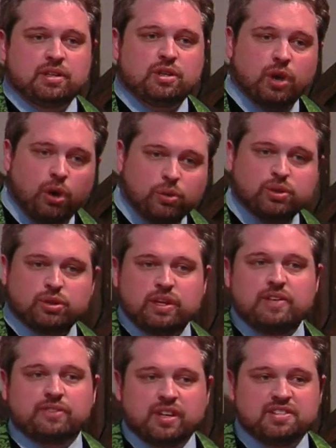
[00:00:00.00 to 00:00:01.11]
culturally
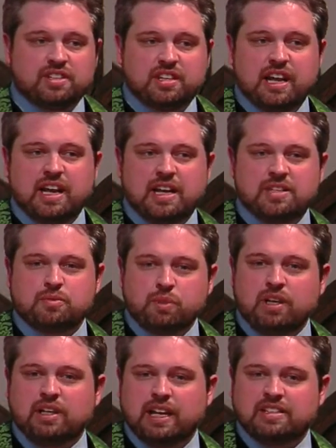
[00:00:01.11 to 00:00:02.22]
for us today, it's
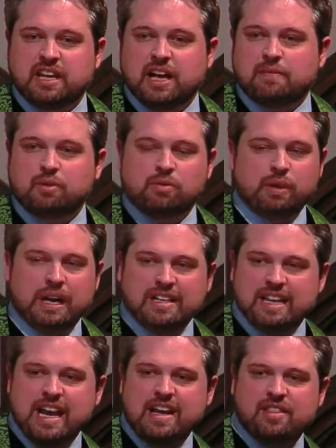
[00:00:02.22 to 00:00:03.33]
really a time where we
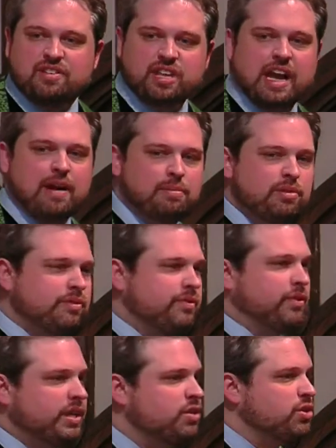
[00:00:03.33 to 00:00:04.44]
take the taboo
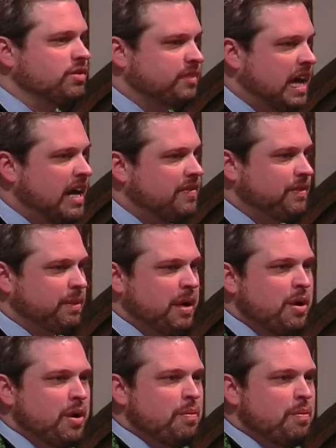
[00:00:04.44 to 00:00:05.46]
fringe of life and we